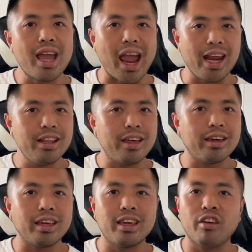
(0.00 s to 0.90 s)
Anything
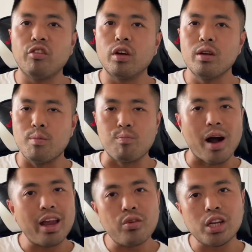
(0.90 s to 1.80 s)
can give
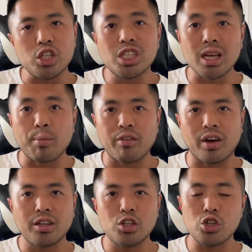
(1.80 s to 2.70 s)
my Regi some
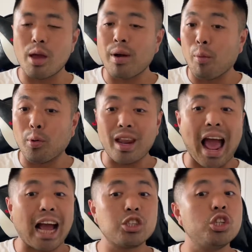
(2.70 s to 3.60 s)
advantage, and my opponent
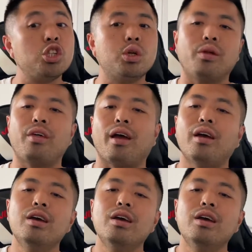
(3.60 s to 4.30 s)
actually shielded there.